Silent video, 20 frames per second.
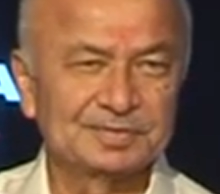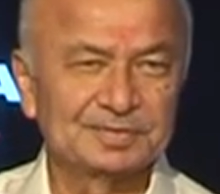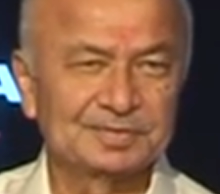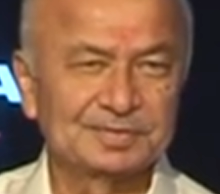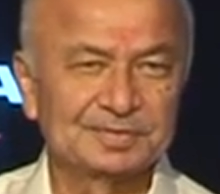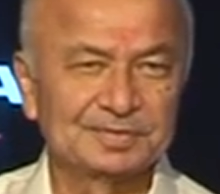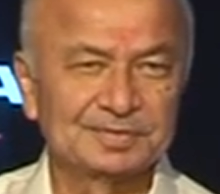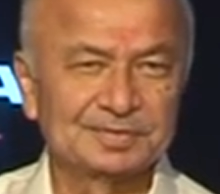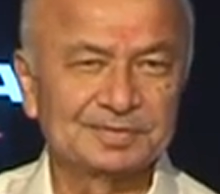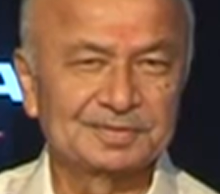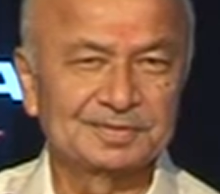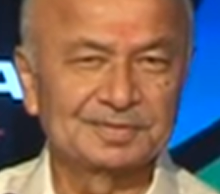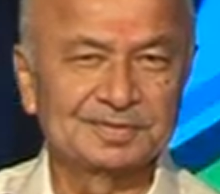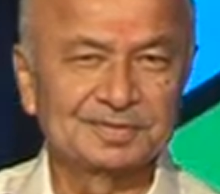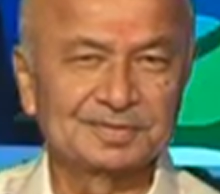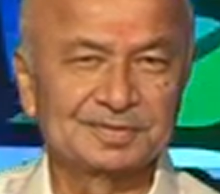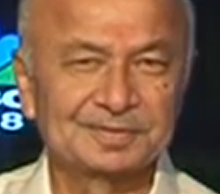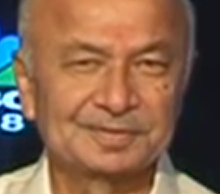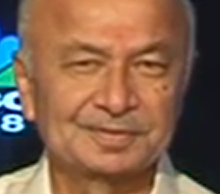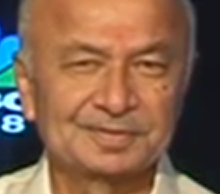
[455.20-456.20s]

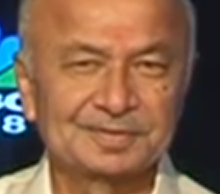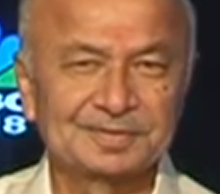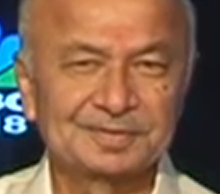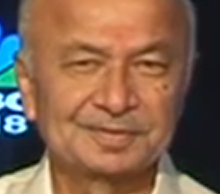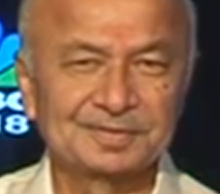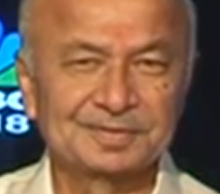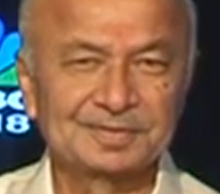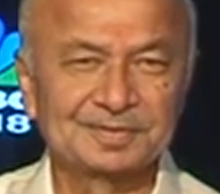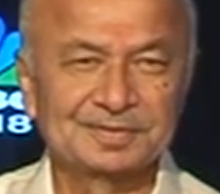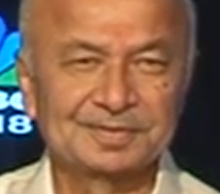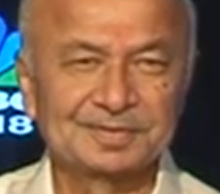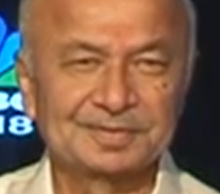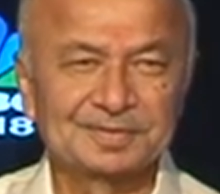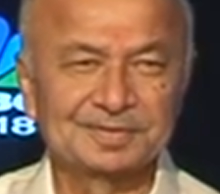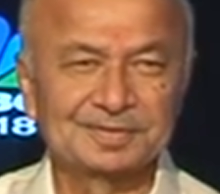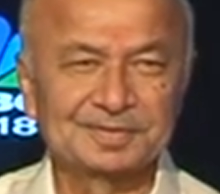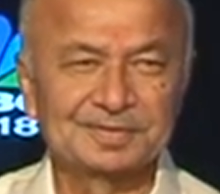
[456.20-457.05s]
[no speech]